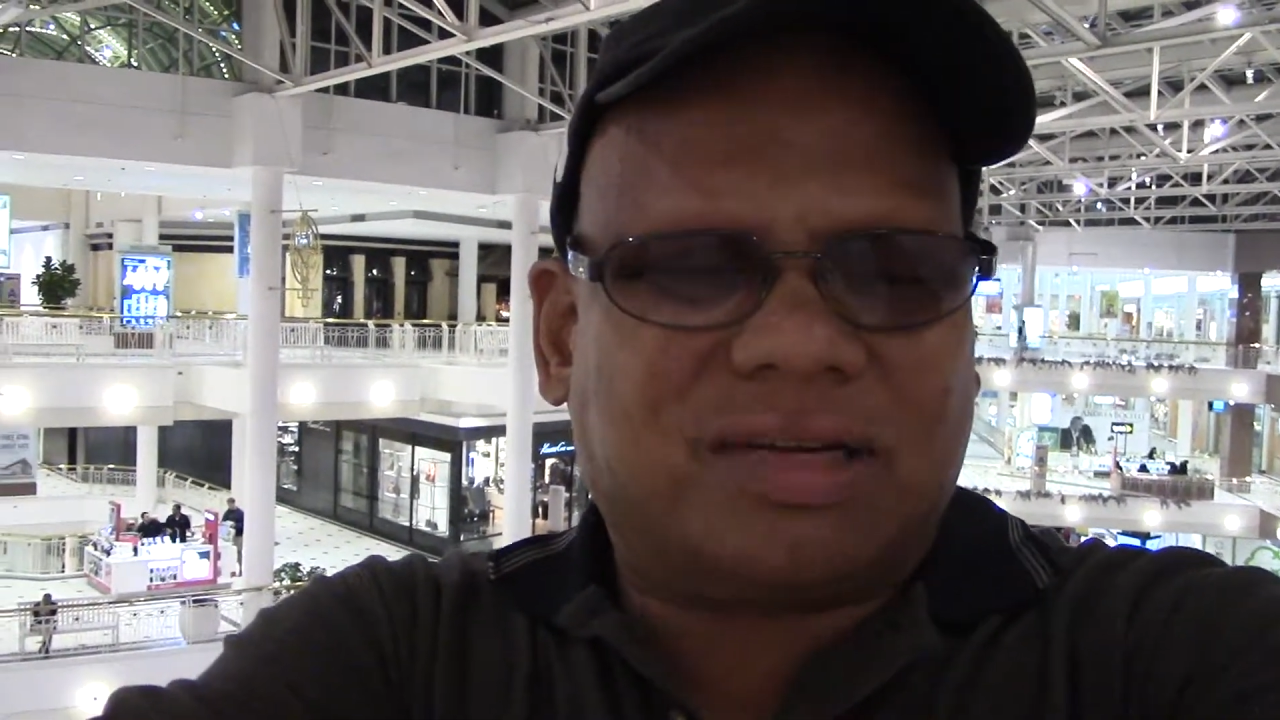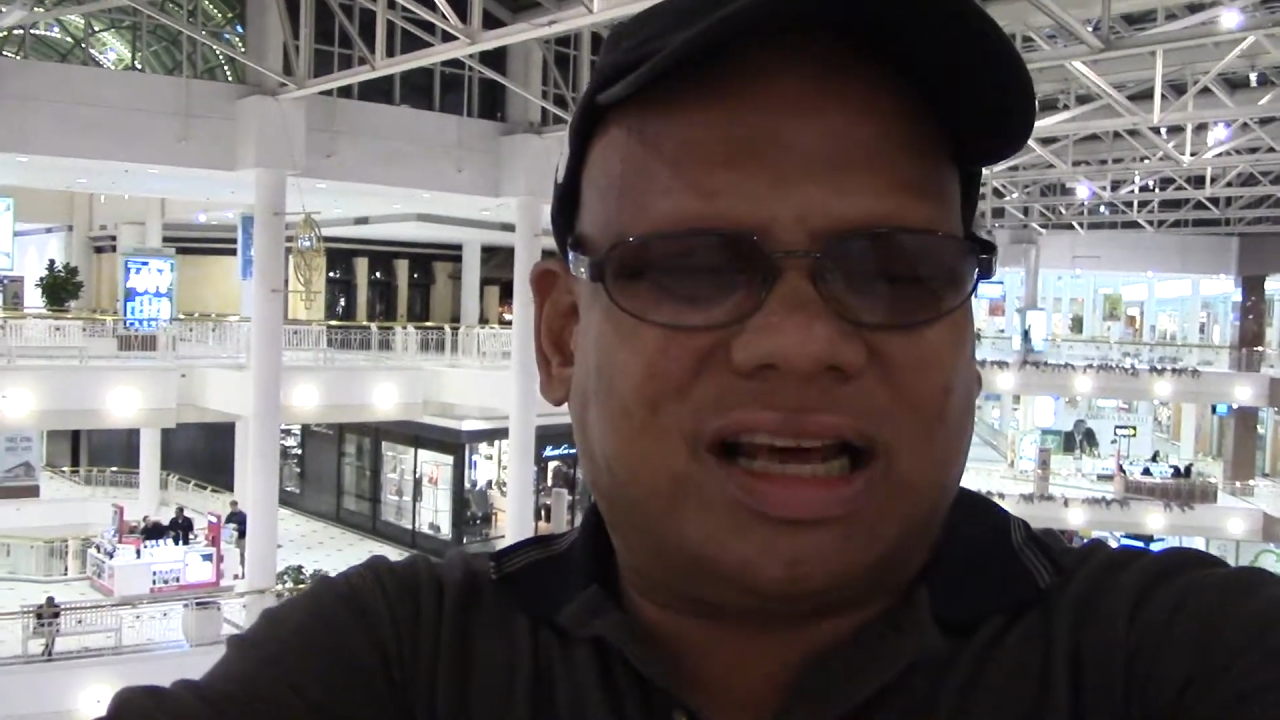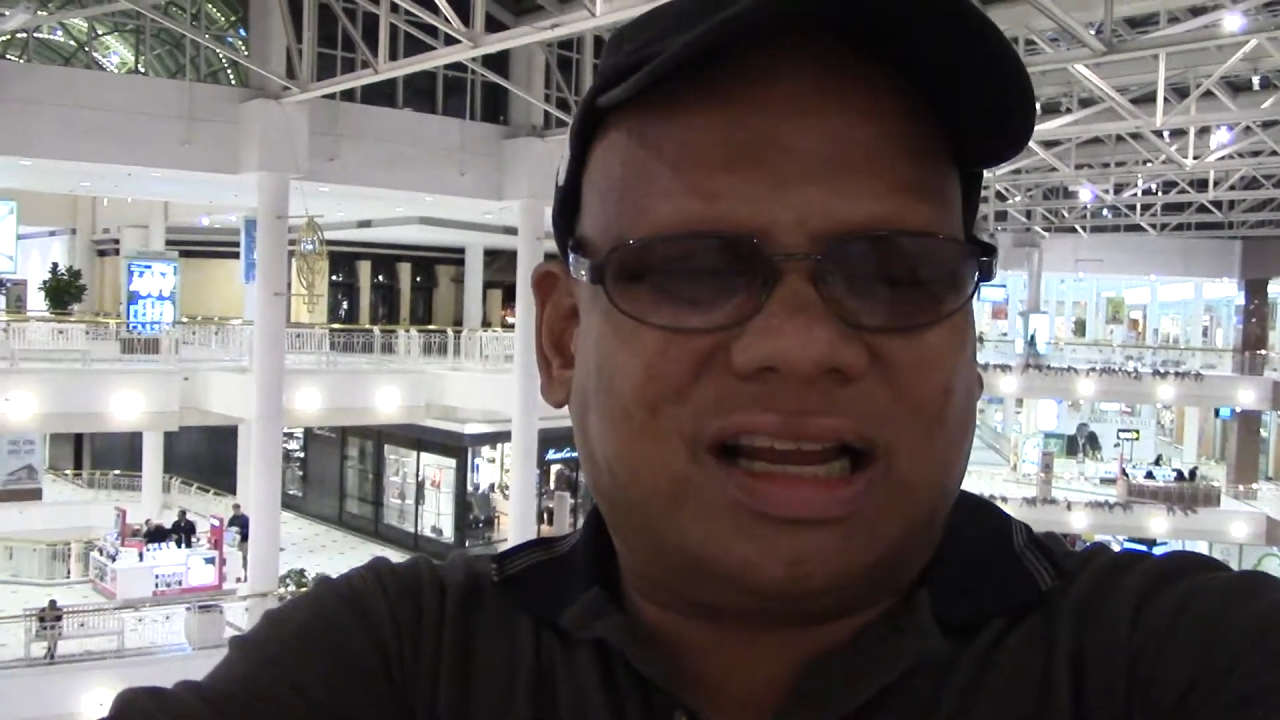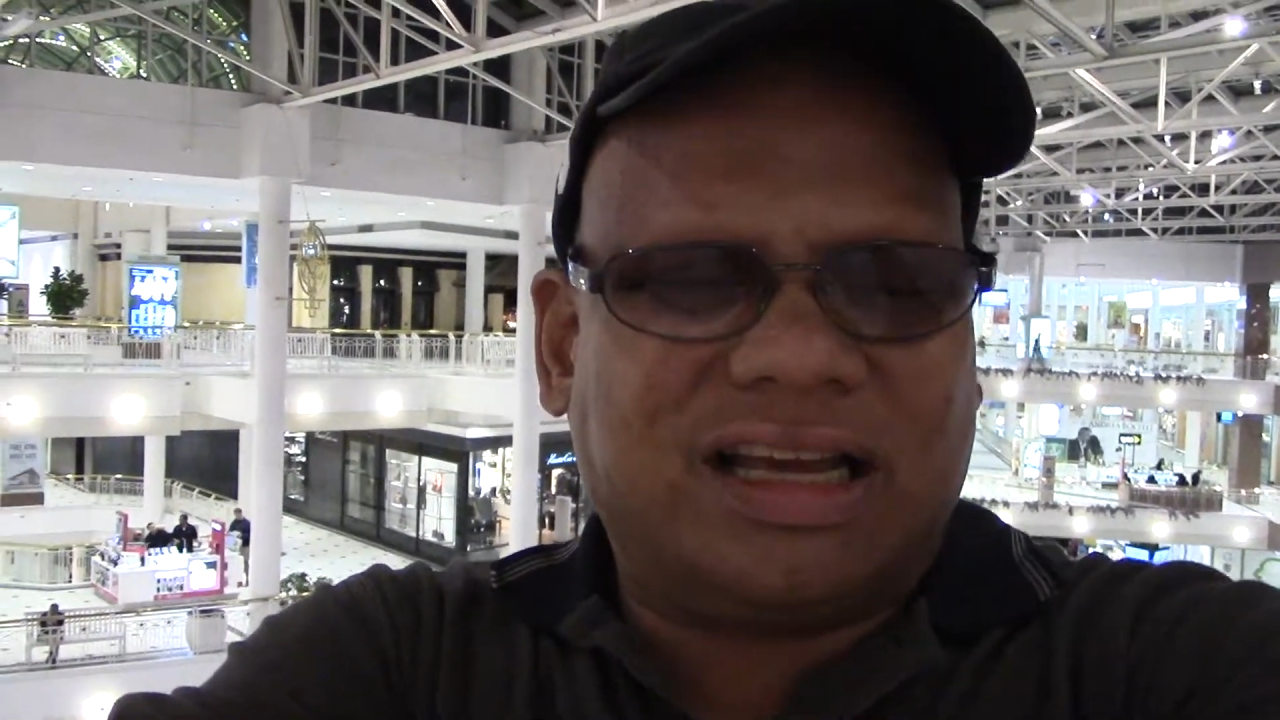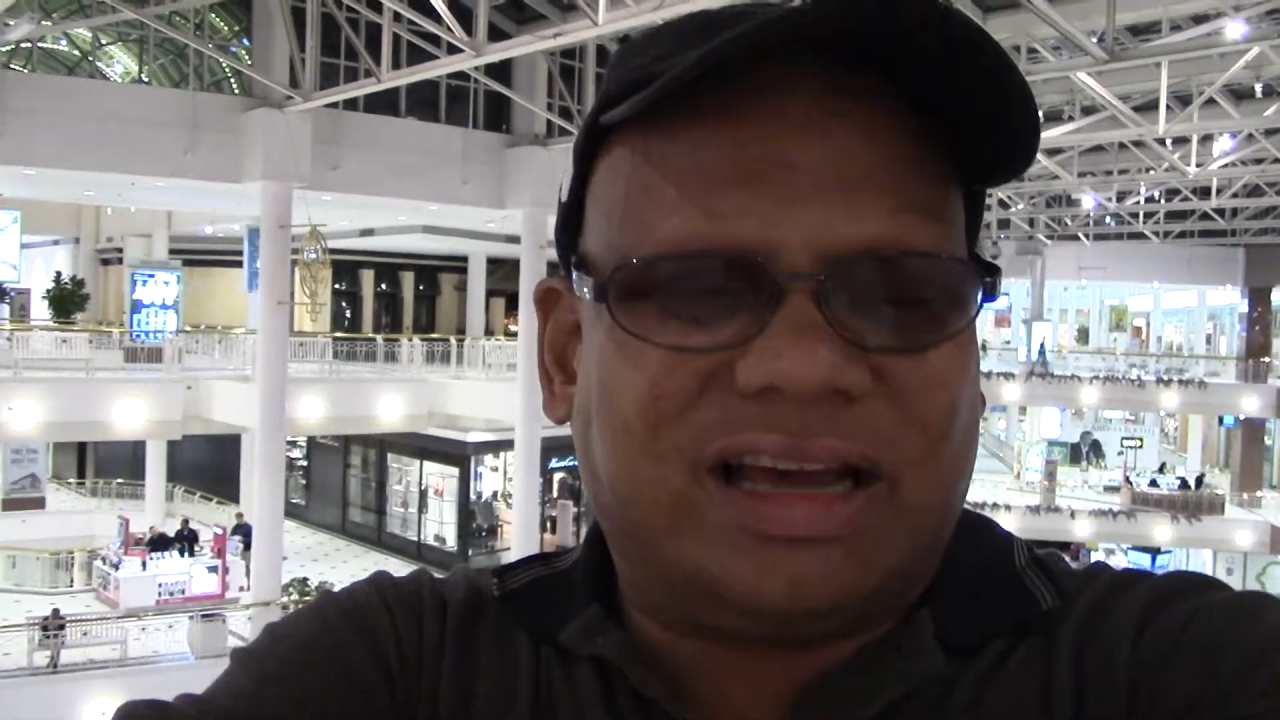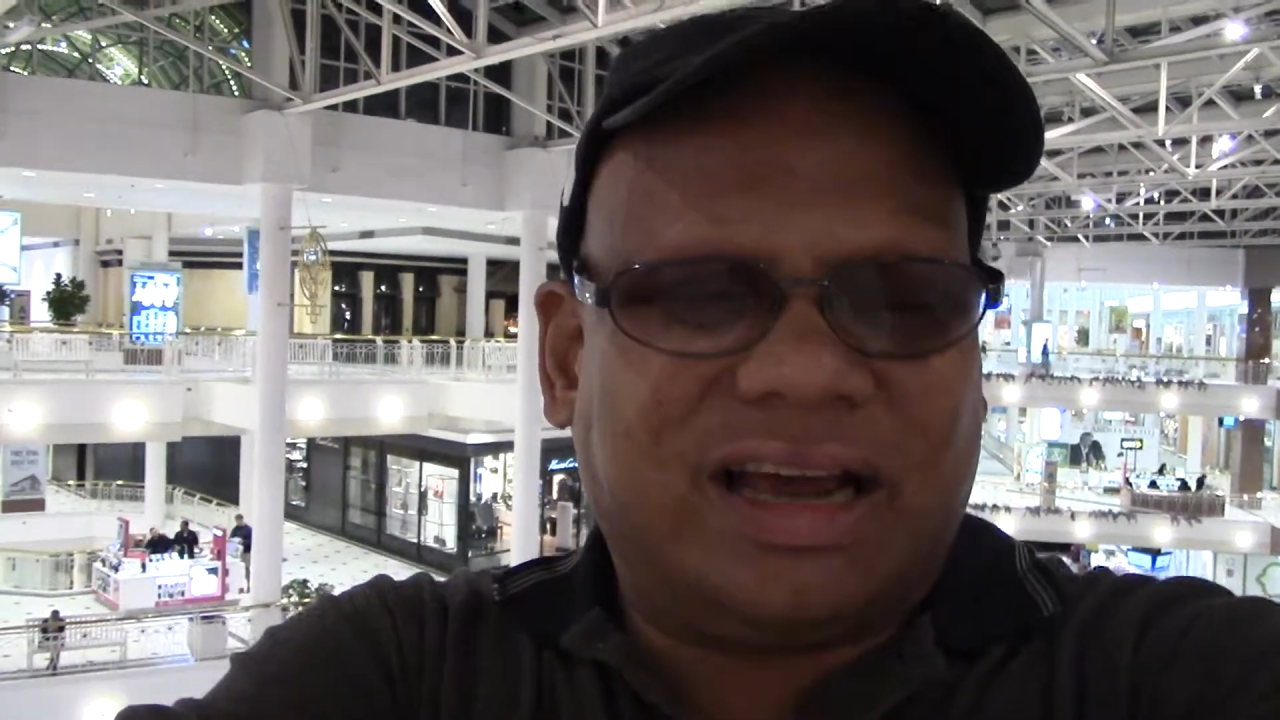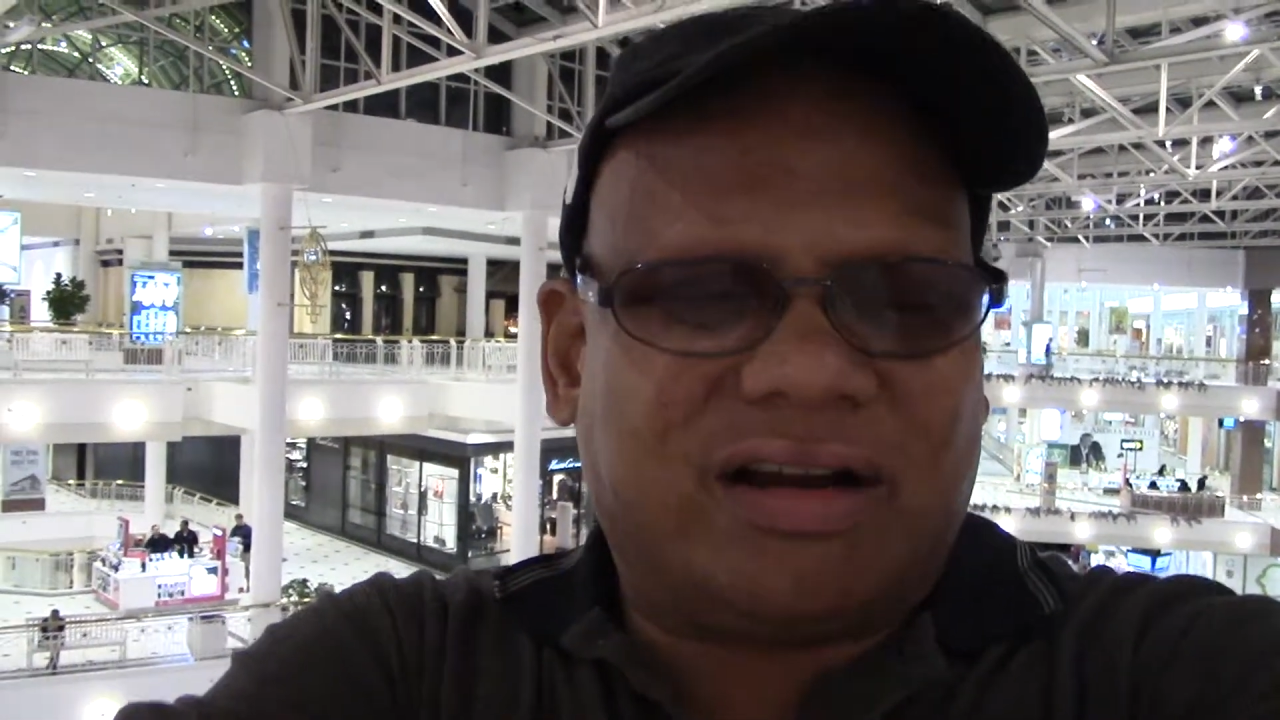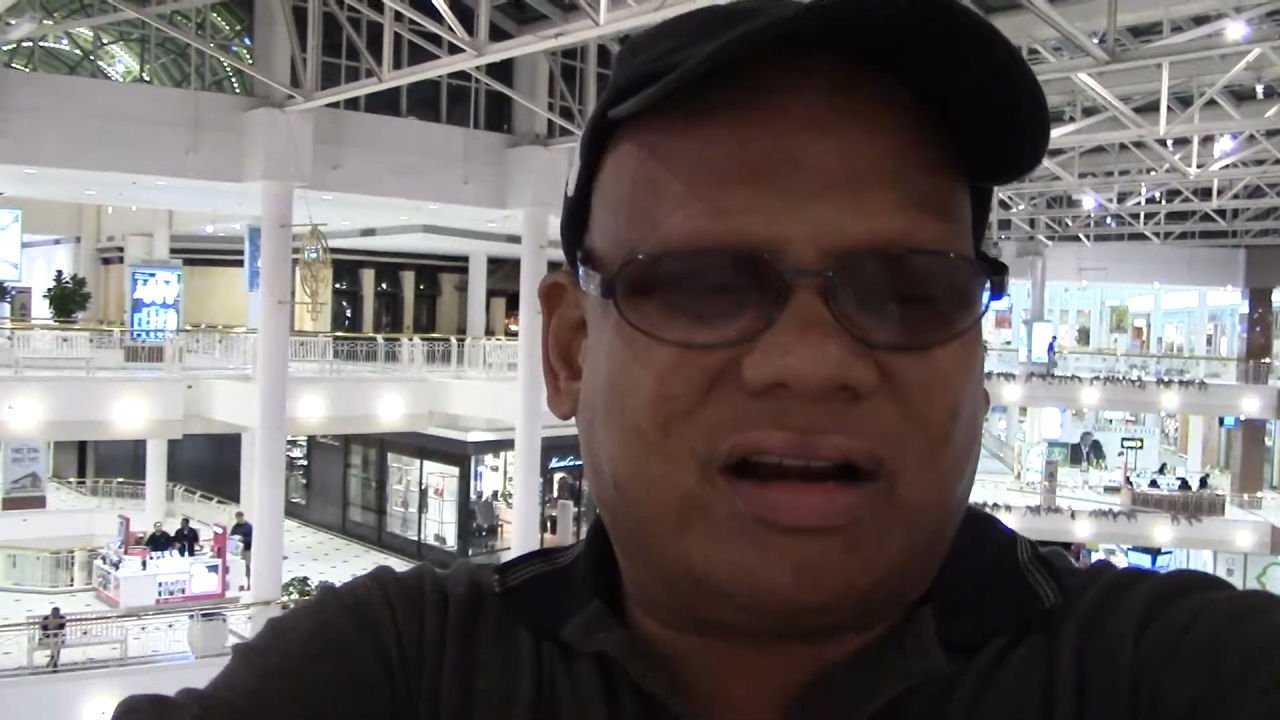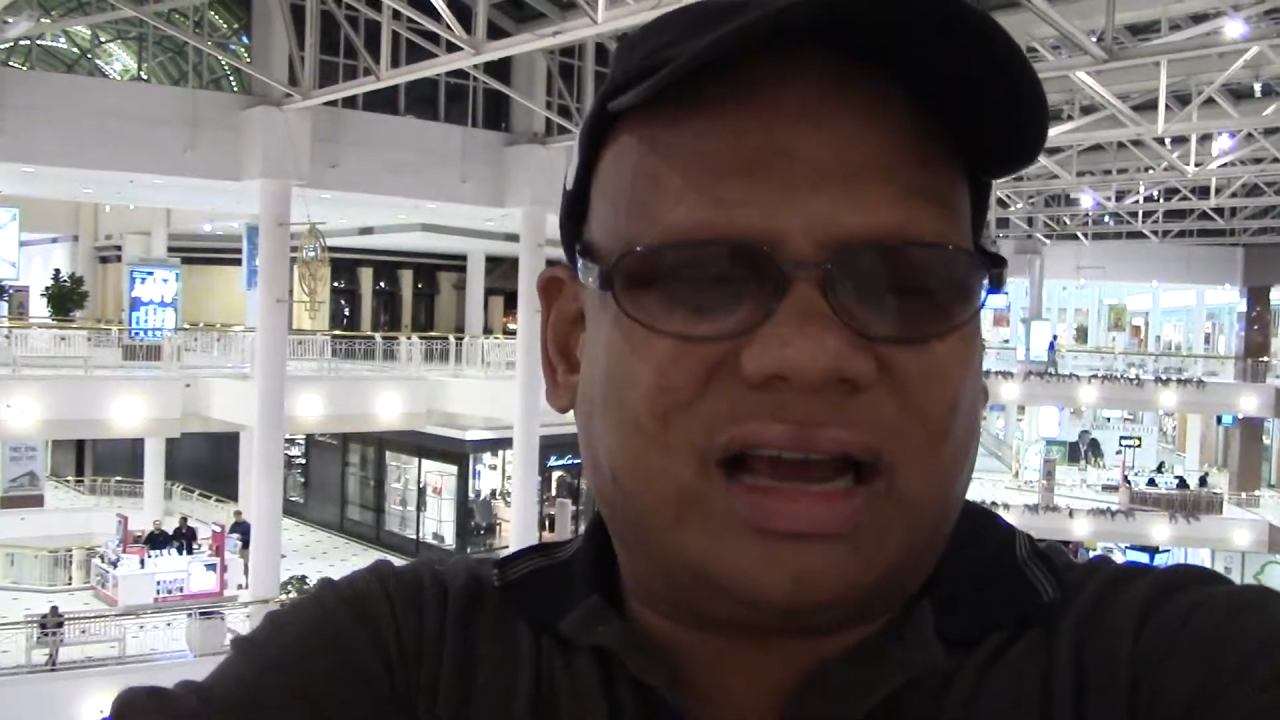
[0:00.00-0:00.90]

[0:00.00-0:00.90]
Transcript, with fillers: telling you here,